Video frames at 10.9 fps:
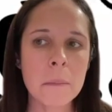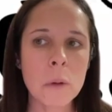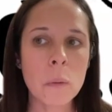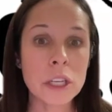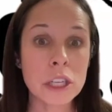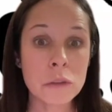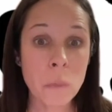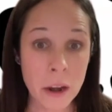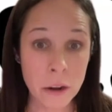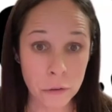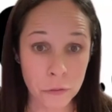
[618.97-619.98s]
which is
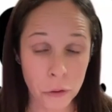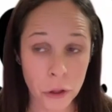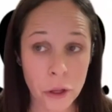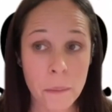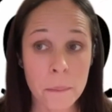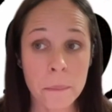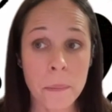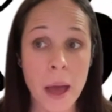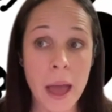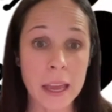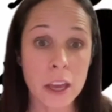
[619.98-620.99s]
wonderful,
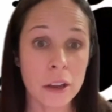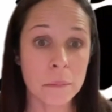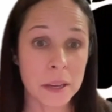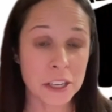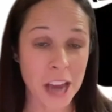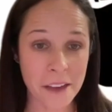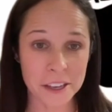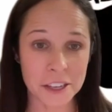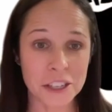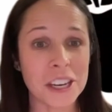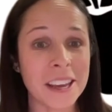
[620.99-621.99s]
but could be
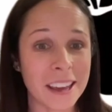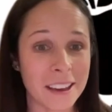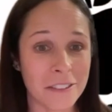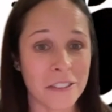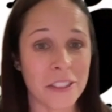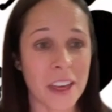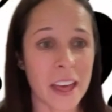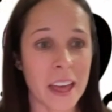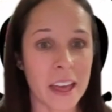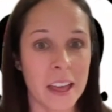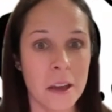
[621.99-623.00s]
challenging if
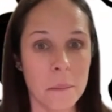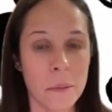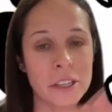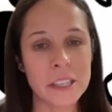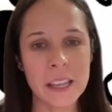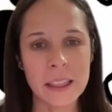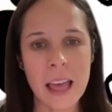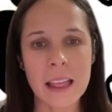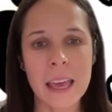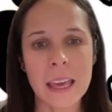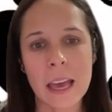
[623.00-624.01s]
the person
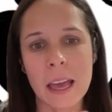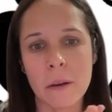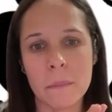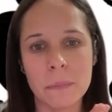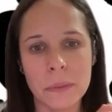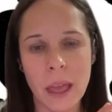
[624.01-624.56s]
that, like a